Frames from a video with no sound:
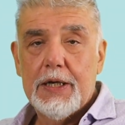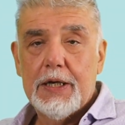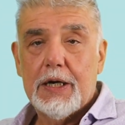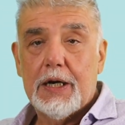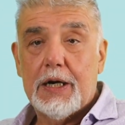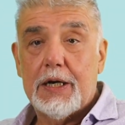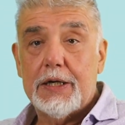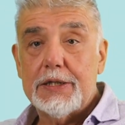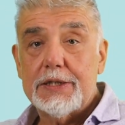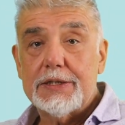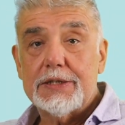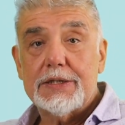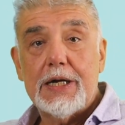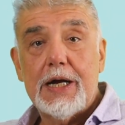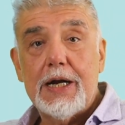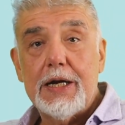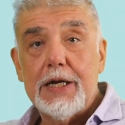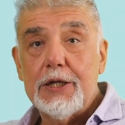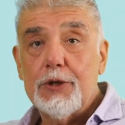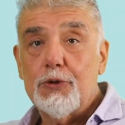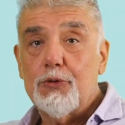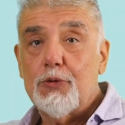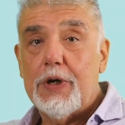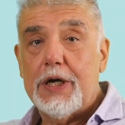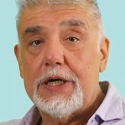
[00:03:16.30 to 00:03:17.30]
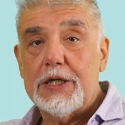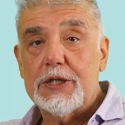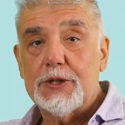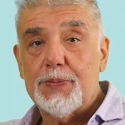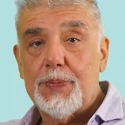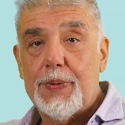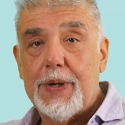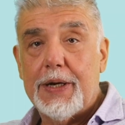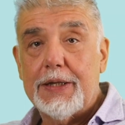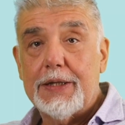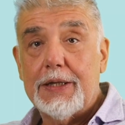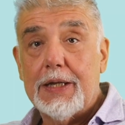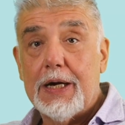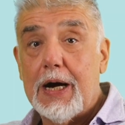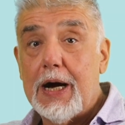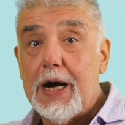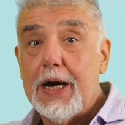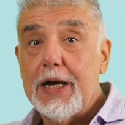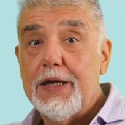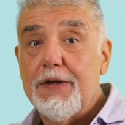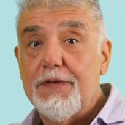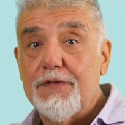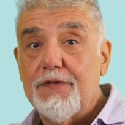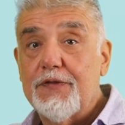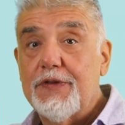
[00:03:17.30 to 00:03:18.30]
are starting to expect high
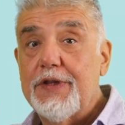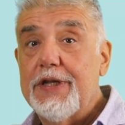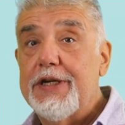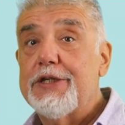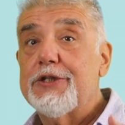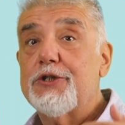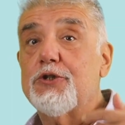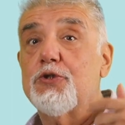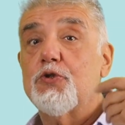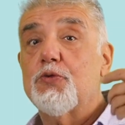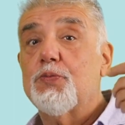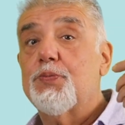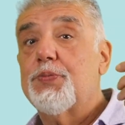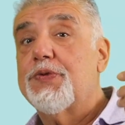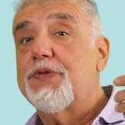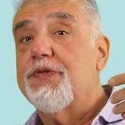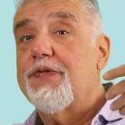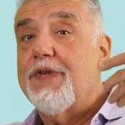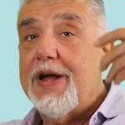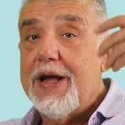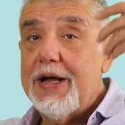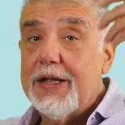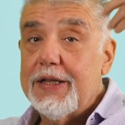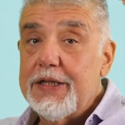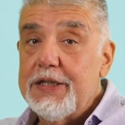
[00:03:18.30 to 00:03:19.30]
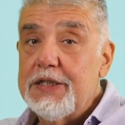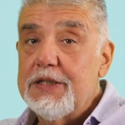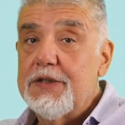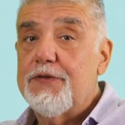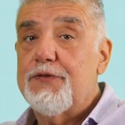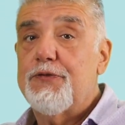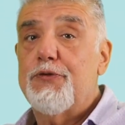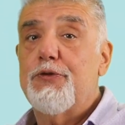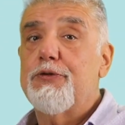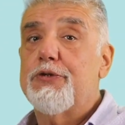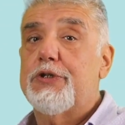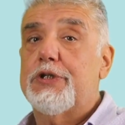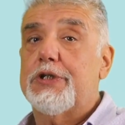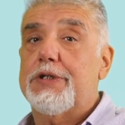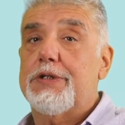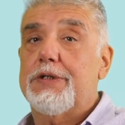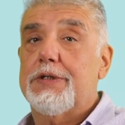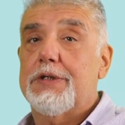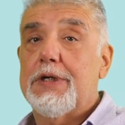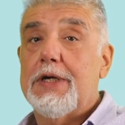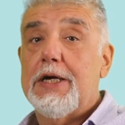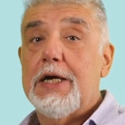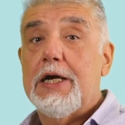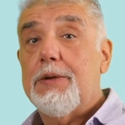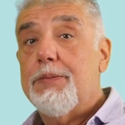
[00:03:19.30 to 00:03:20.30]
inflation to prevail in the future,
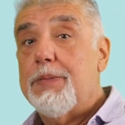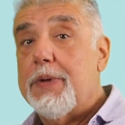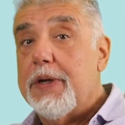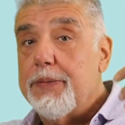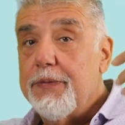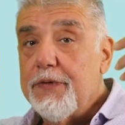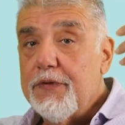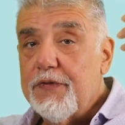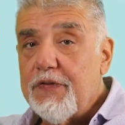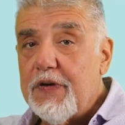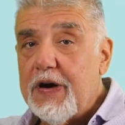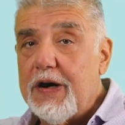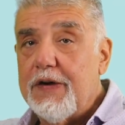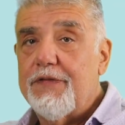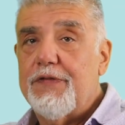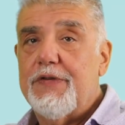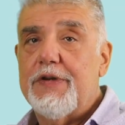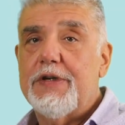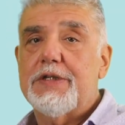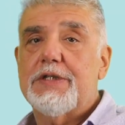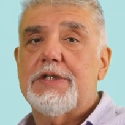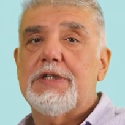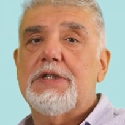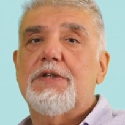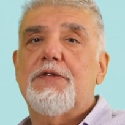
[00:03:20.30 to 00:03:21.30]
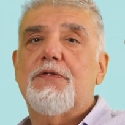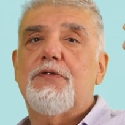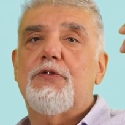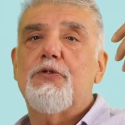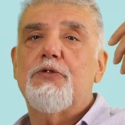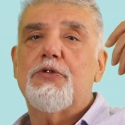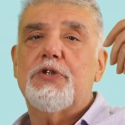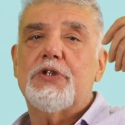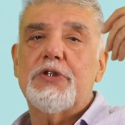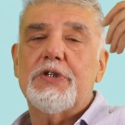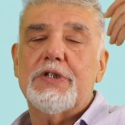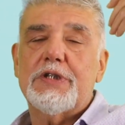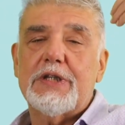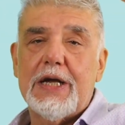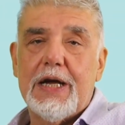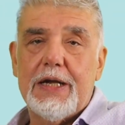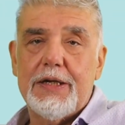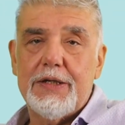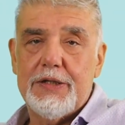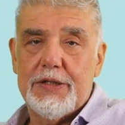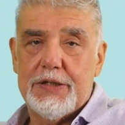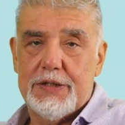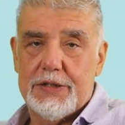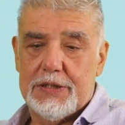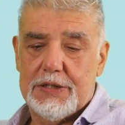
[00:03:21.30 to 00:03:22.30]
maybe 5 years in the future,
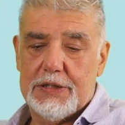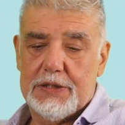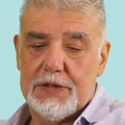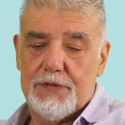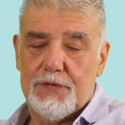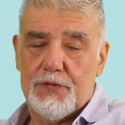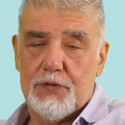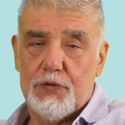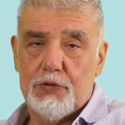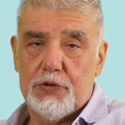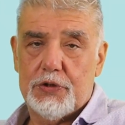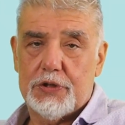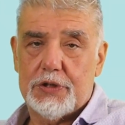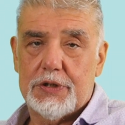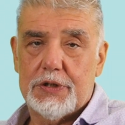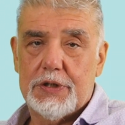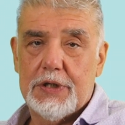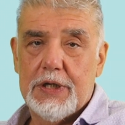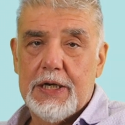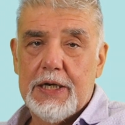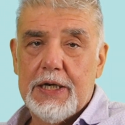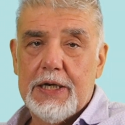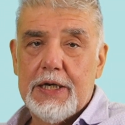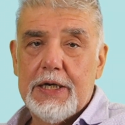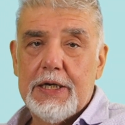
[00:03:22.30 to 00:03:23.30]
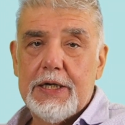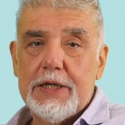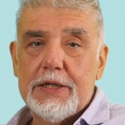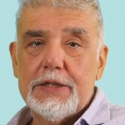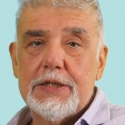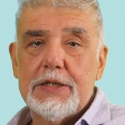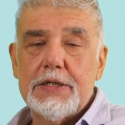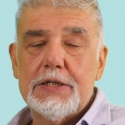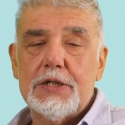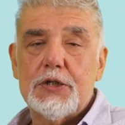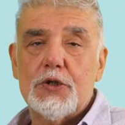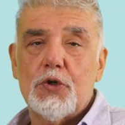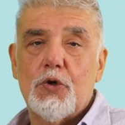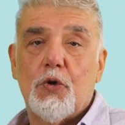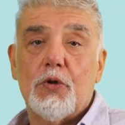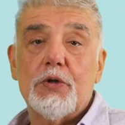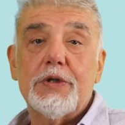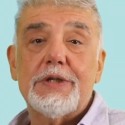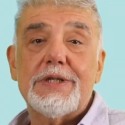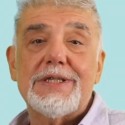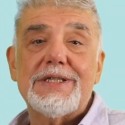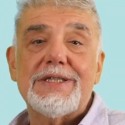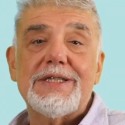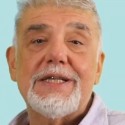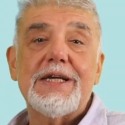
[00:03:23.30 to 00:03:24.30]
10 years in the future. This is called
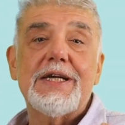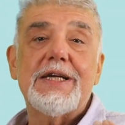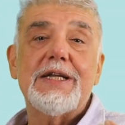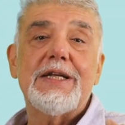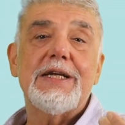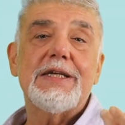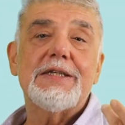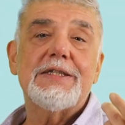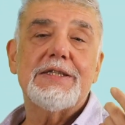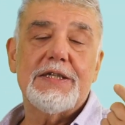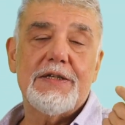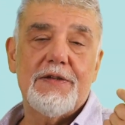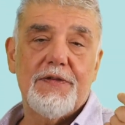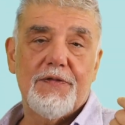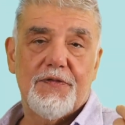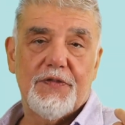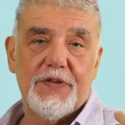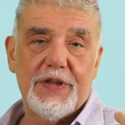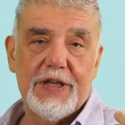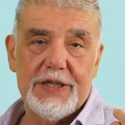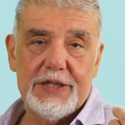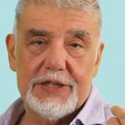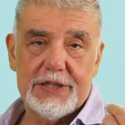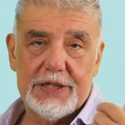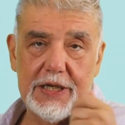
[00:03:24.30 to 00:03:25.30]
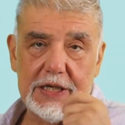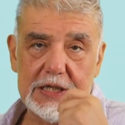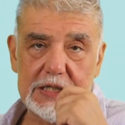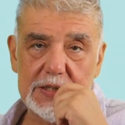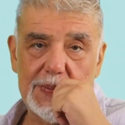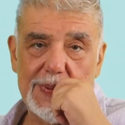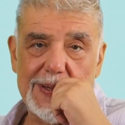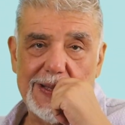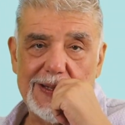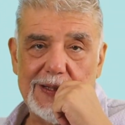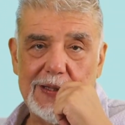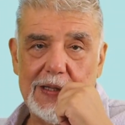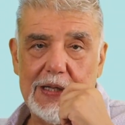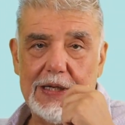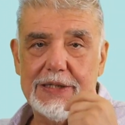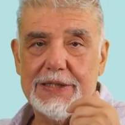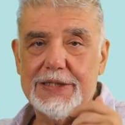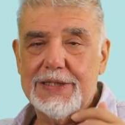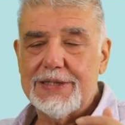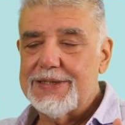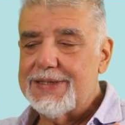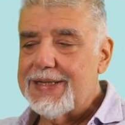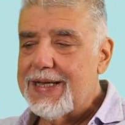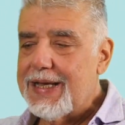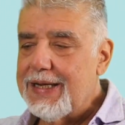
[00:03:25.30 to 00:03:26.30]
stickiness in inflation
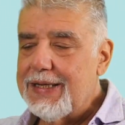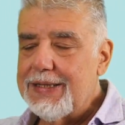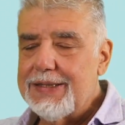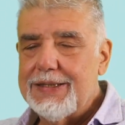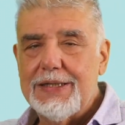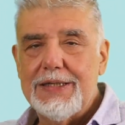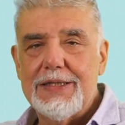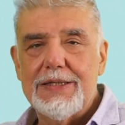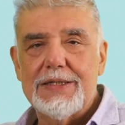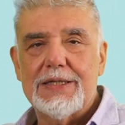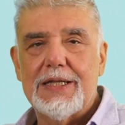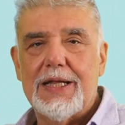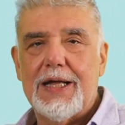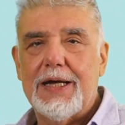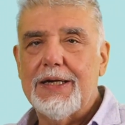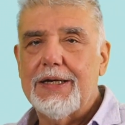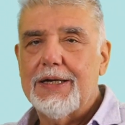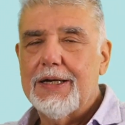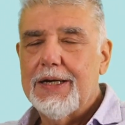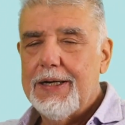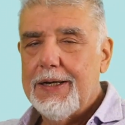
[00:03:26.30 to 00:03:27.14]
expectations. And it is like,